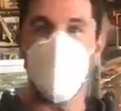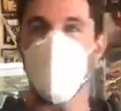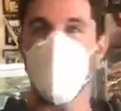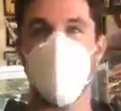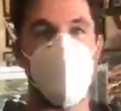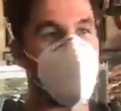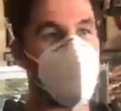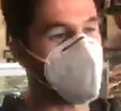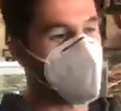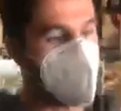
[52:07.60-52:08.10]
The
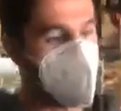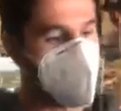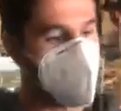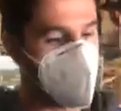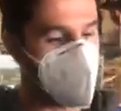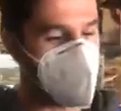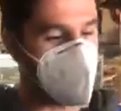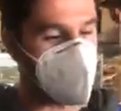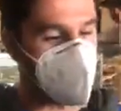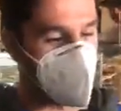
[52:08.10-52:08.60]
next 5
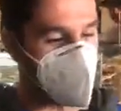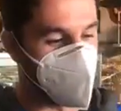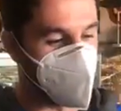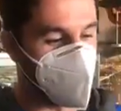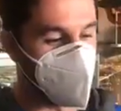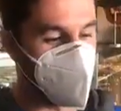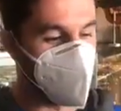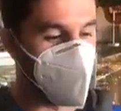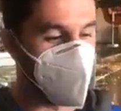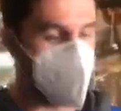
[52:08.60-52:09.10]
years, I
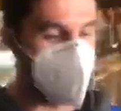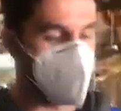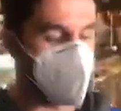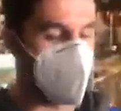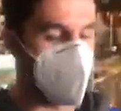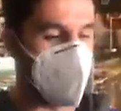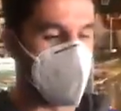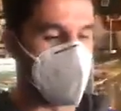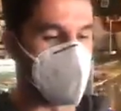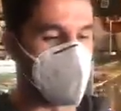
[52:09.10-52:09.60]
really want to try
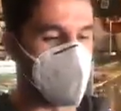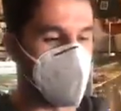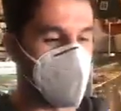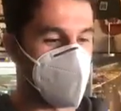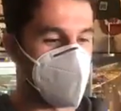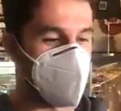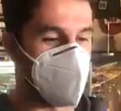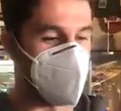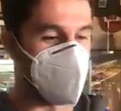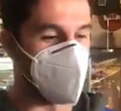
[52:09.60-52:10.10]

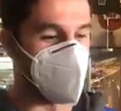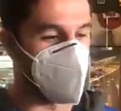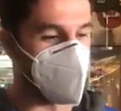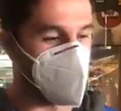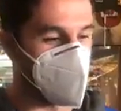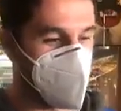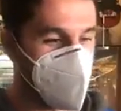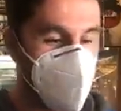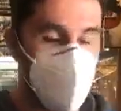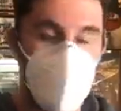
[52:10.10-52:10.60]
and just
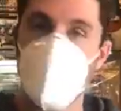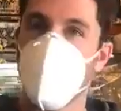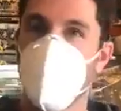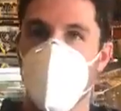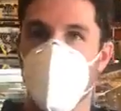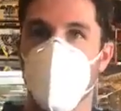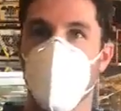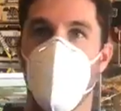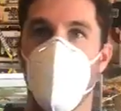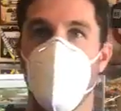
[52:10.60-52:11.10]
continue to
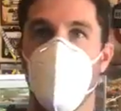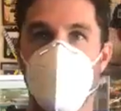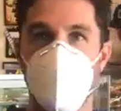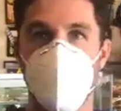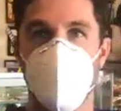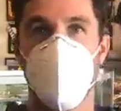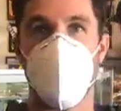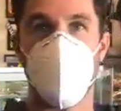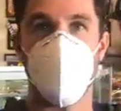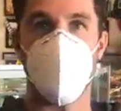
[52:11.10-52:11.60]
grow and
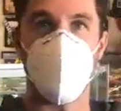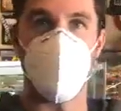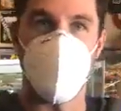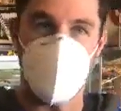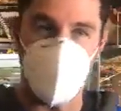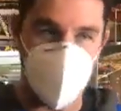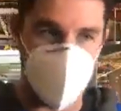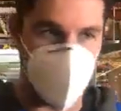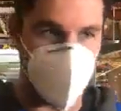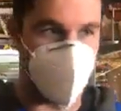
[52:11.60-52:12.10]
develop
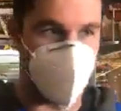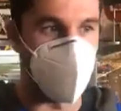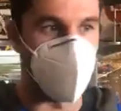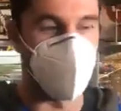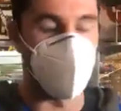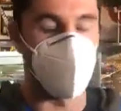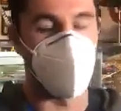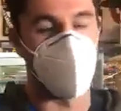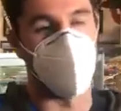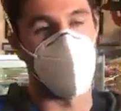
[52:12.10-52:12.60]
in the field
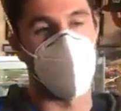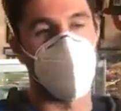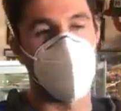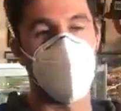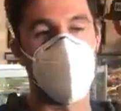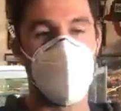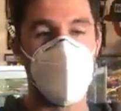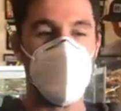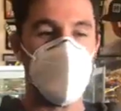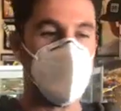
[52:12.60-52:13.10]
that I'm in,
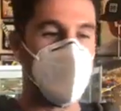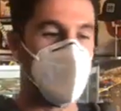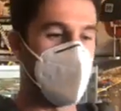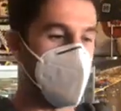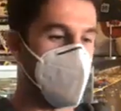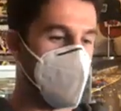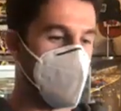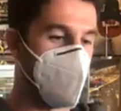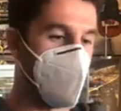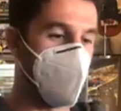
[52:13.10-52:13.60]
and
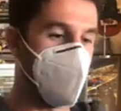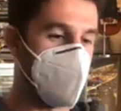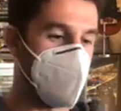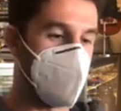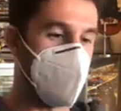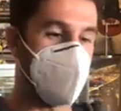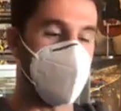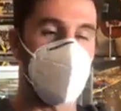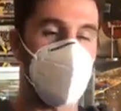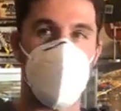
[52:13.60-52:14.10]
then hopefully
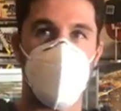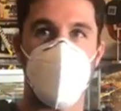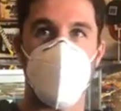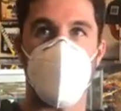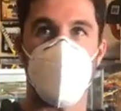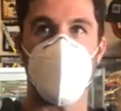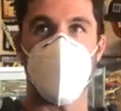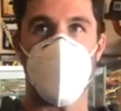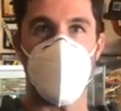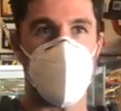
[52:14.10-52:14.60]
take that experience
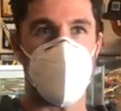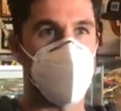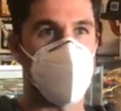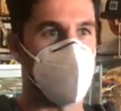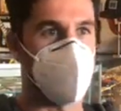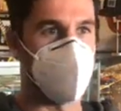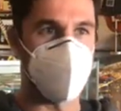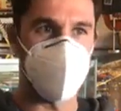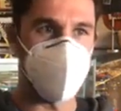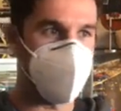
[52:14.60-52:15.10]
back here
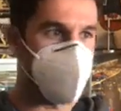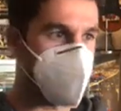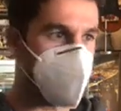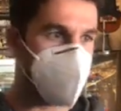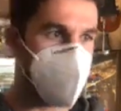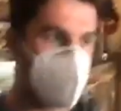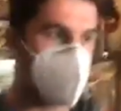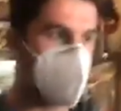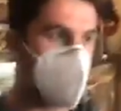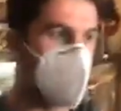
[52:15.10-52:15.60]

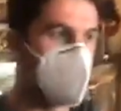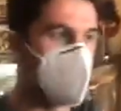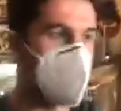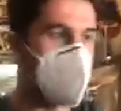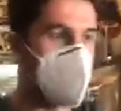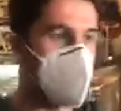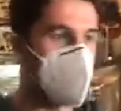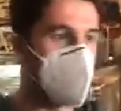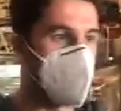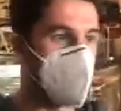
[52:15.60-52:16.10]
and
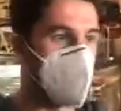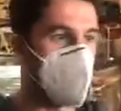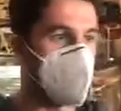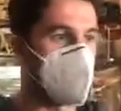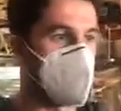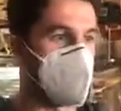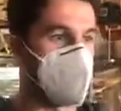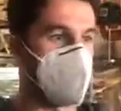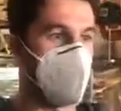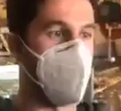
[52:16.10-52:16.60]
become involved
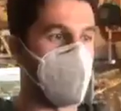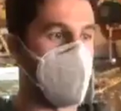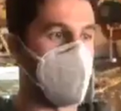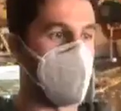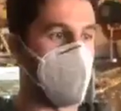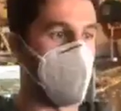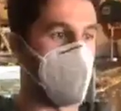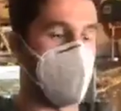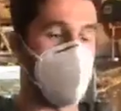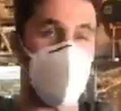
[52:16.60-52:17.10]
in some way,
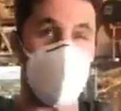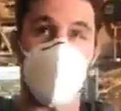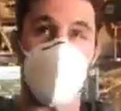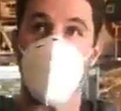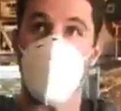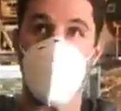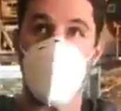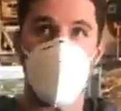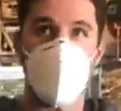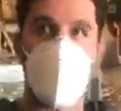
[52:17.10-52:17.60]
whether that's
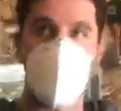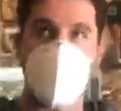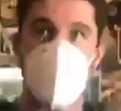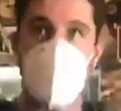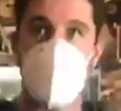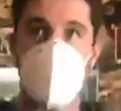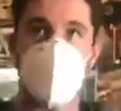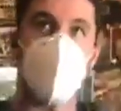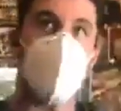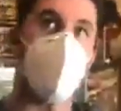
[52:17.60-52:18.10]
working for the State
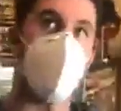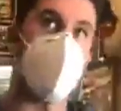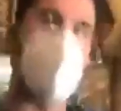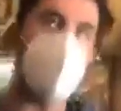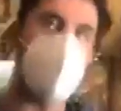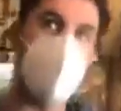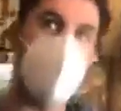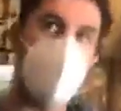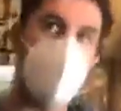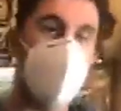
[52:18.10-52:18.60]
Department
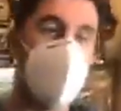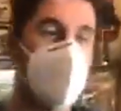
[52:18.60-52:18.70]
here